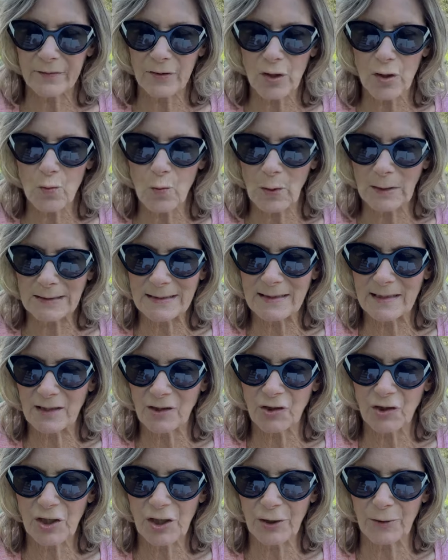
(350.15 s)
new ones
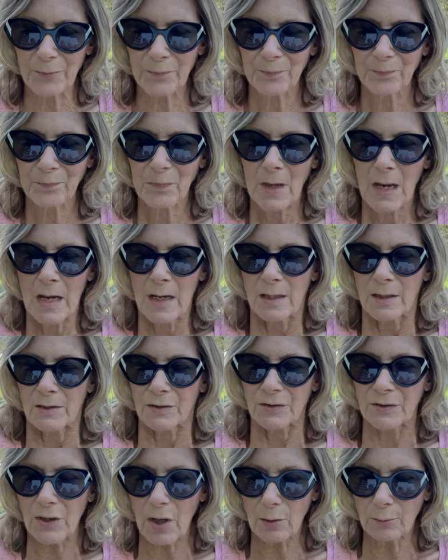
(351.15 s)
this year.
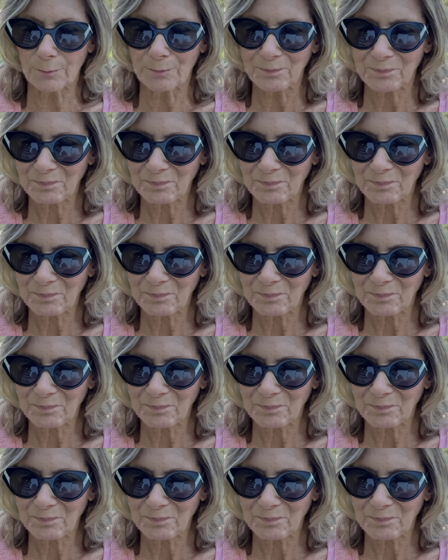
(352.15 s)
So